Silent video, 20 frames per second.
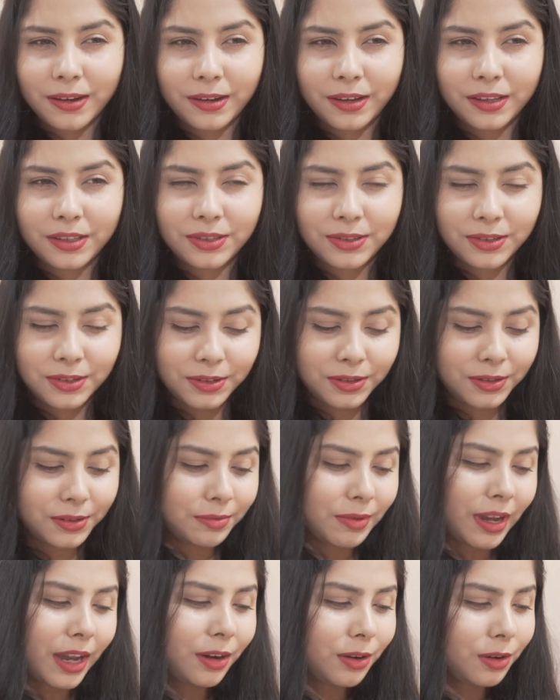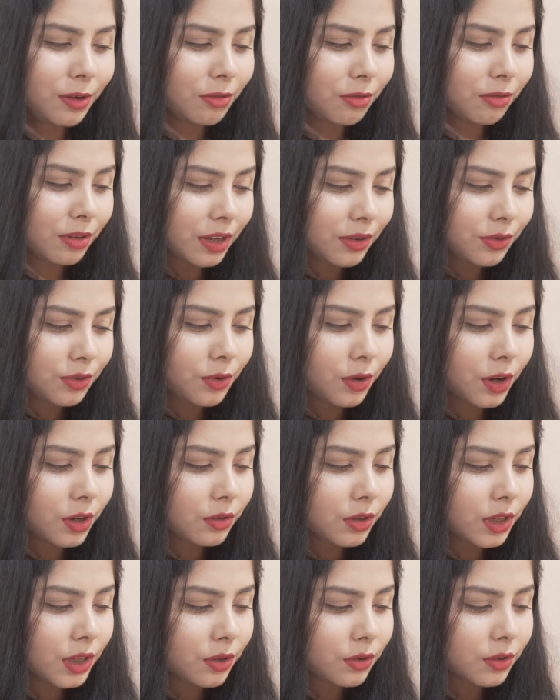So I don't know, if you want
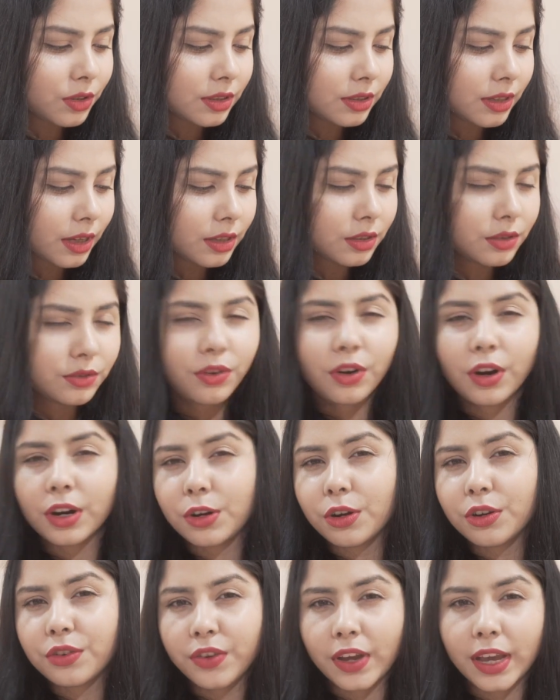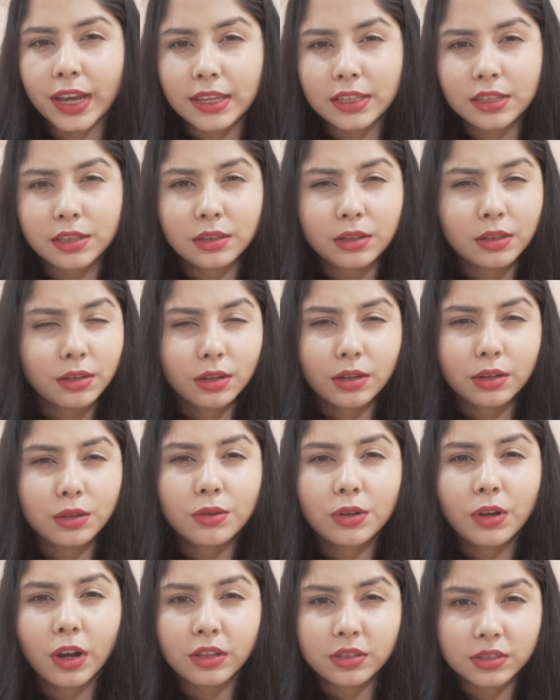to use this for your face,
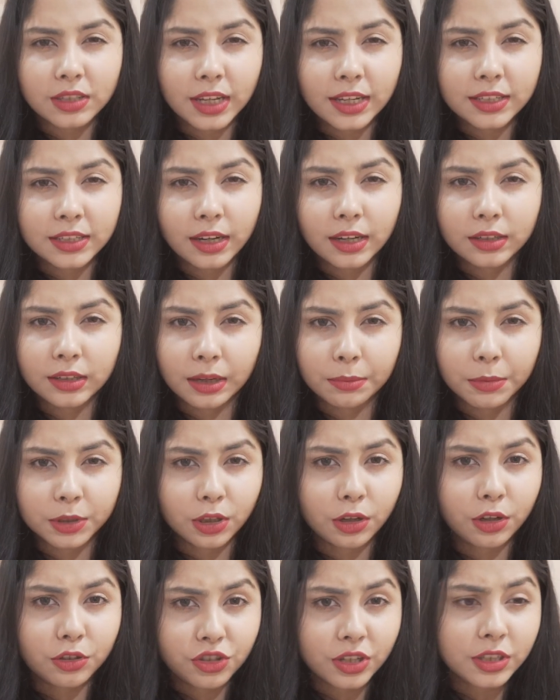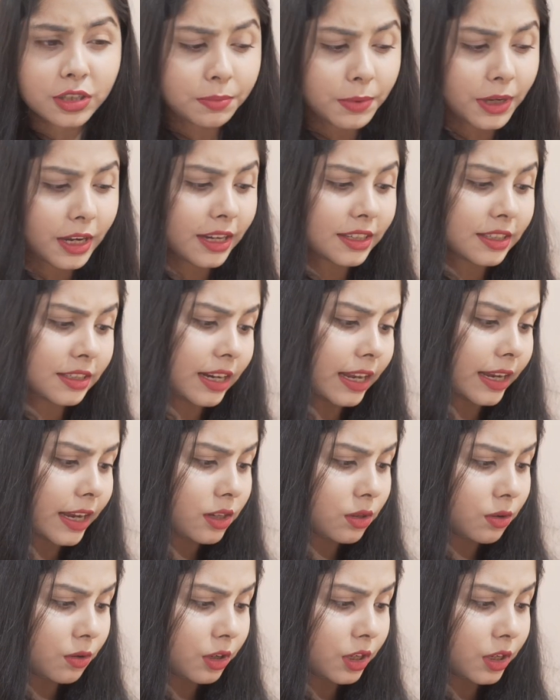do consult a dermatologist, because like I
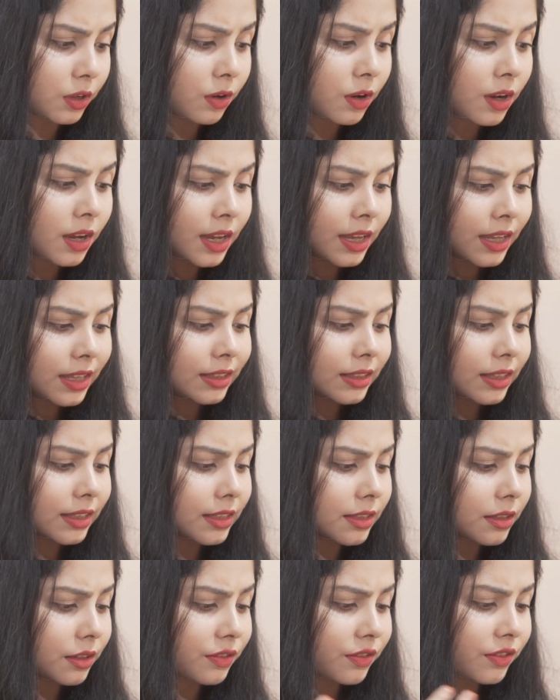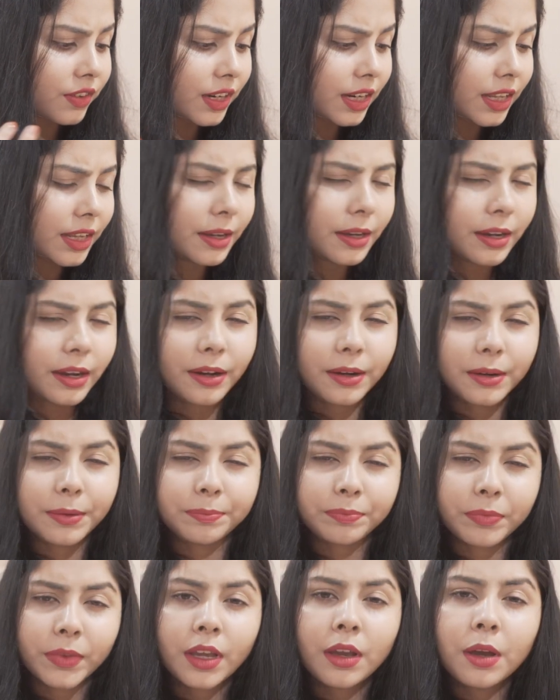told you, this is a very
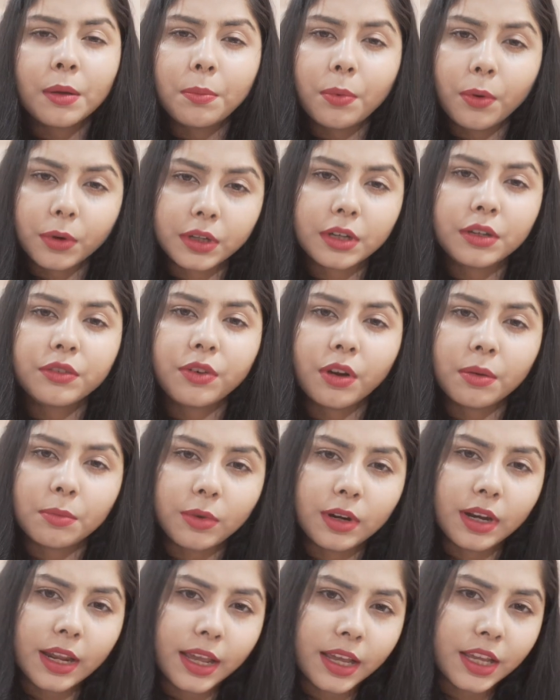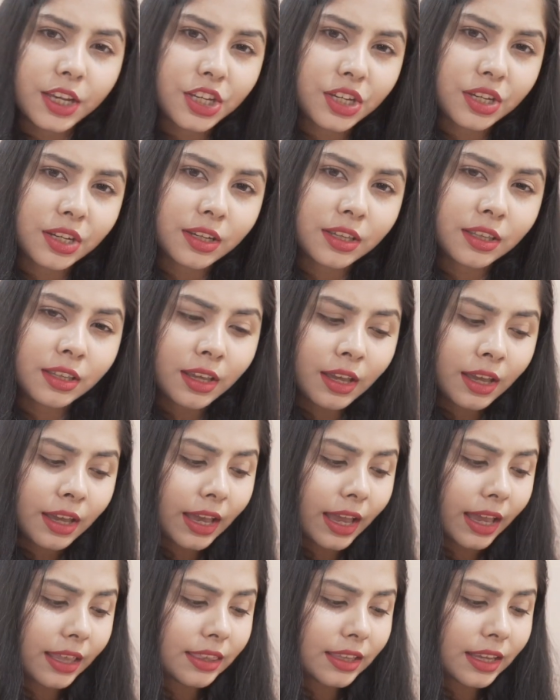potent formulation,
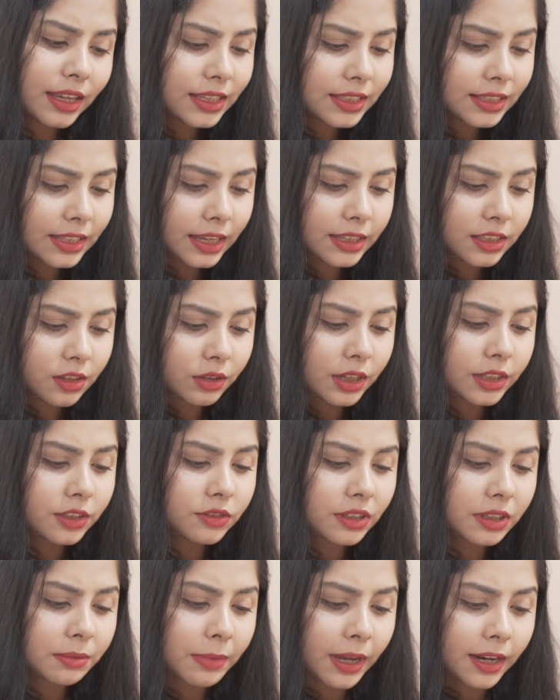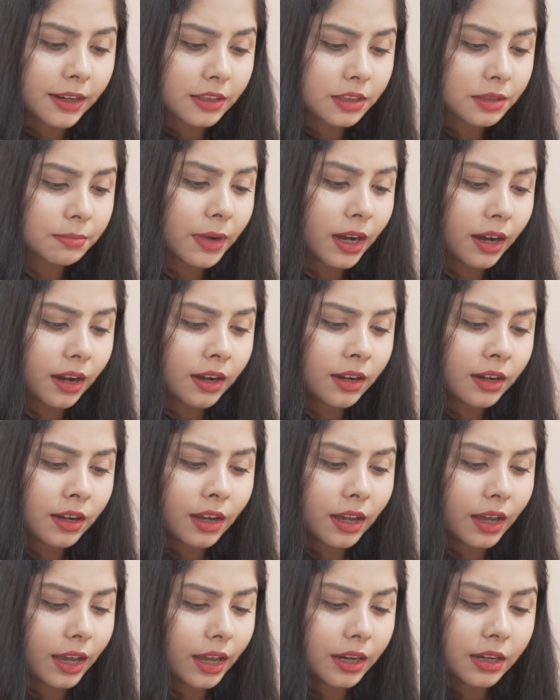and they say it's gonna treat melasma
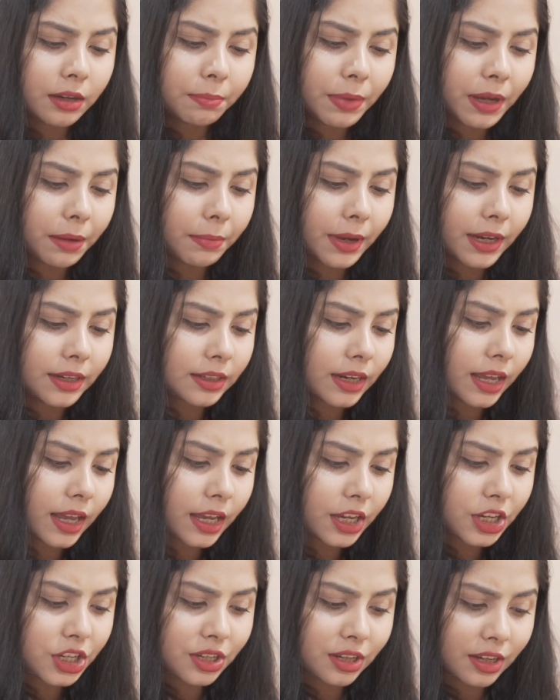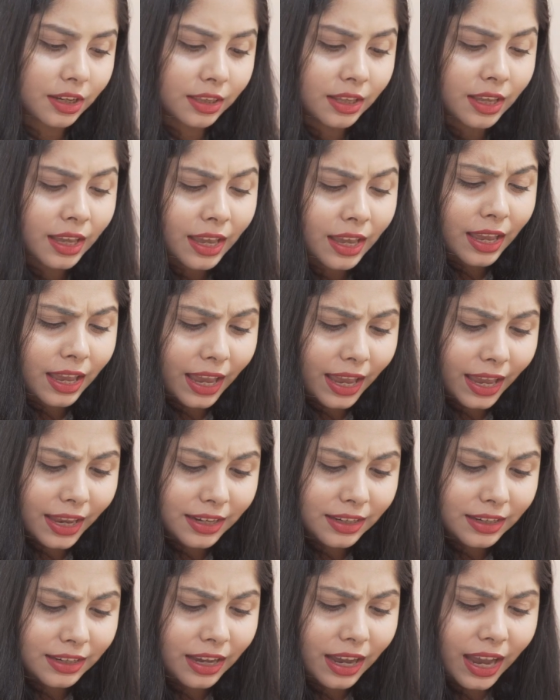and pigmentation.
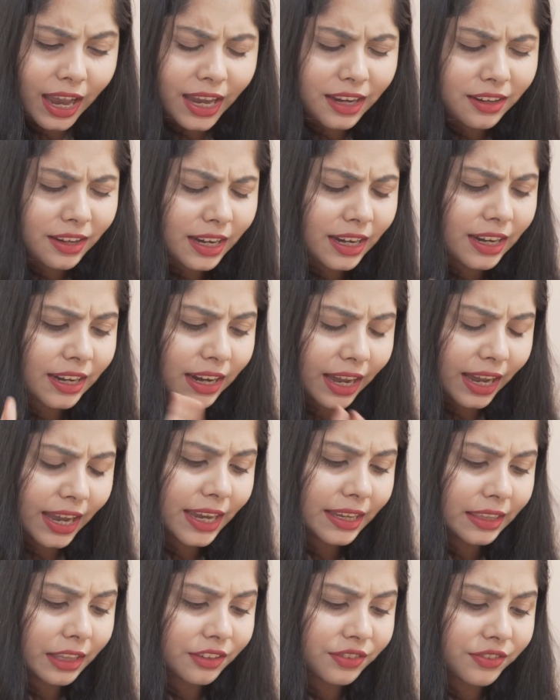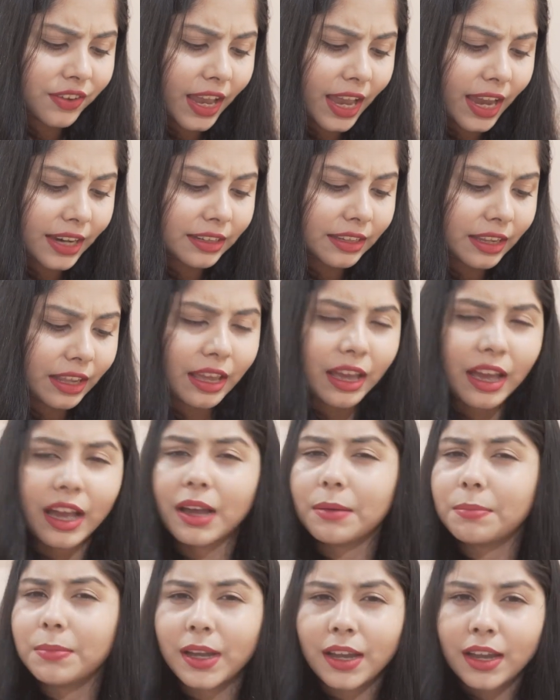And I really like the fact they
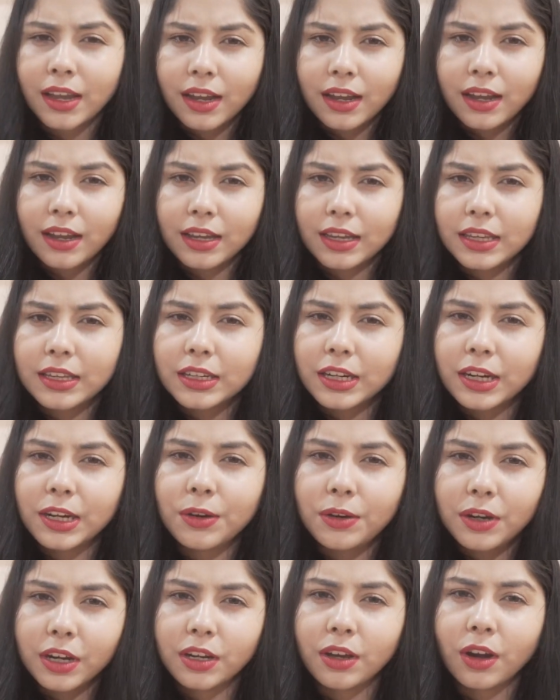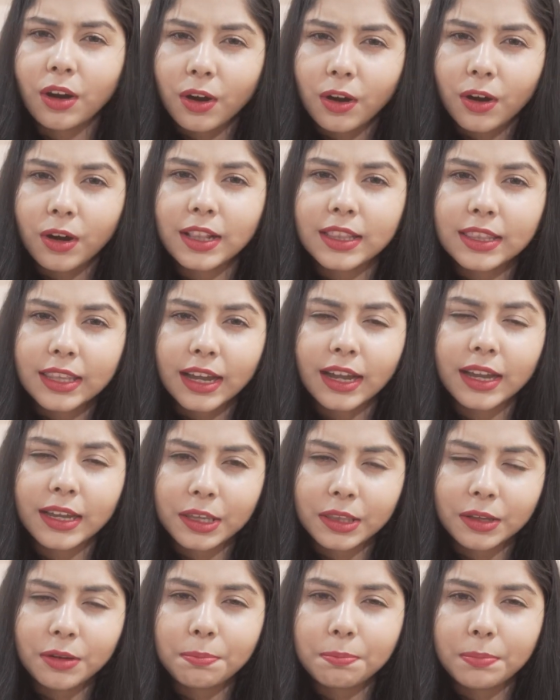have included all the,
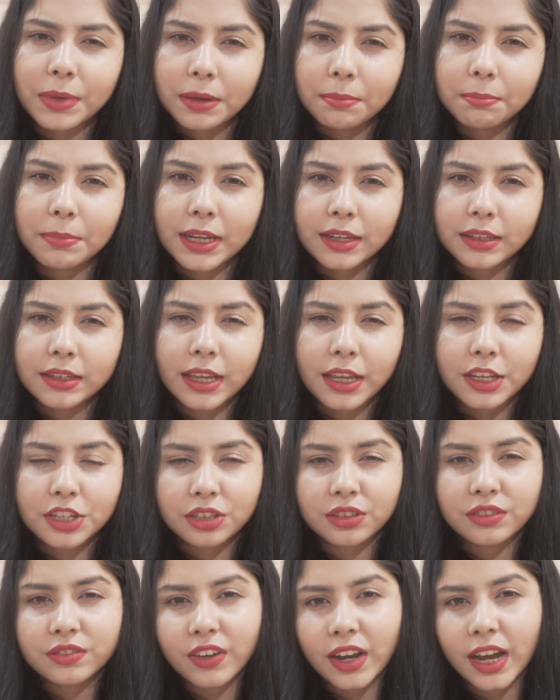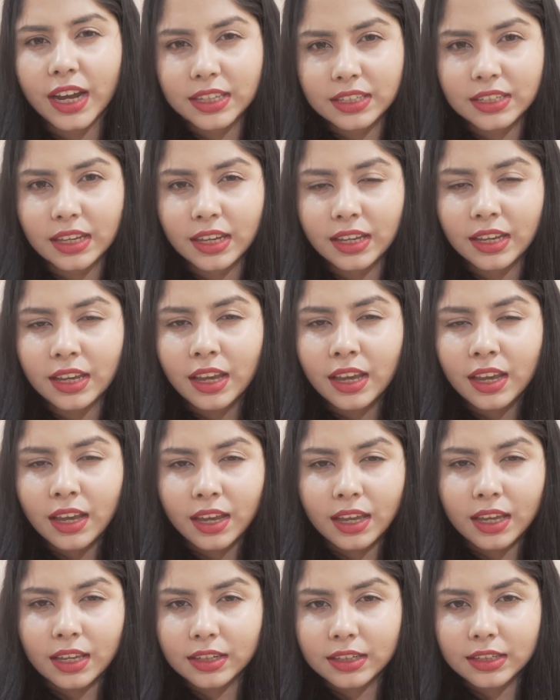you know, pigmentation fighting
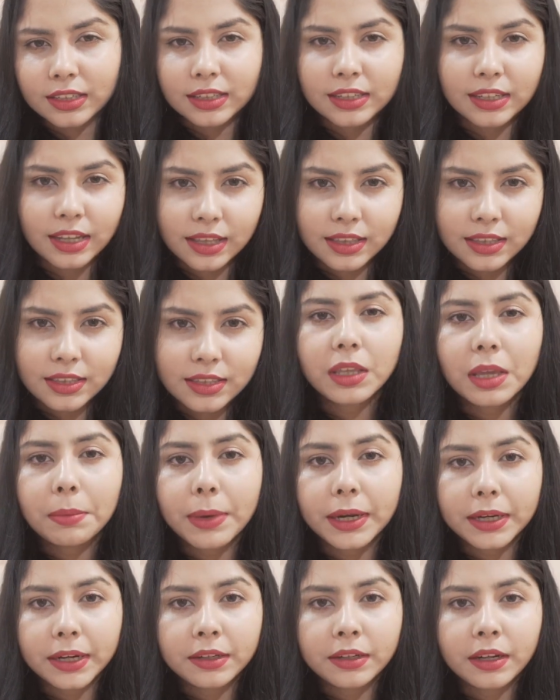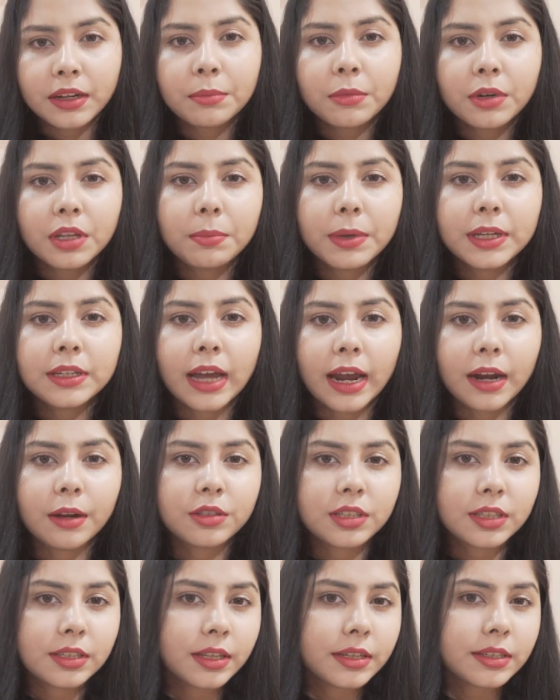ingredients. The better term would be
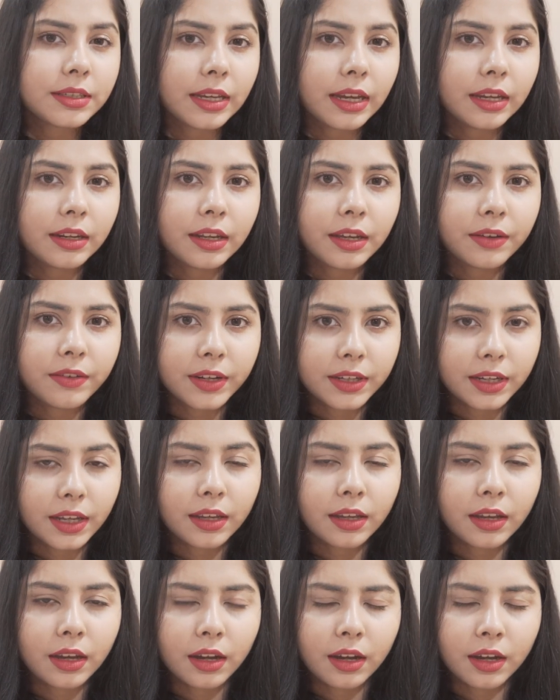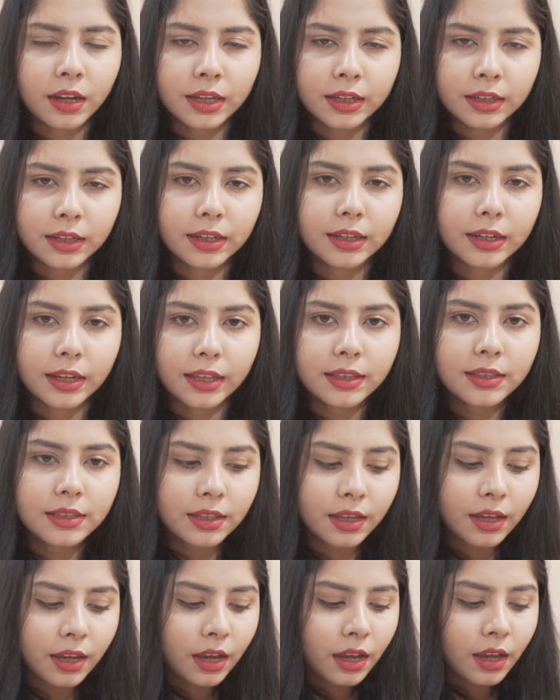tyrosine inhibiting ingredients.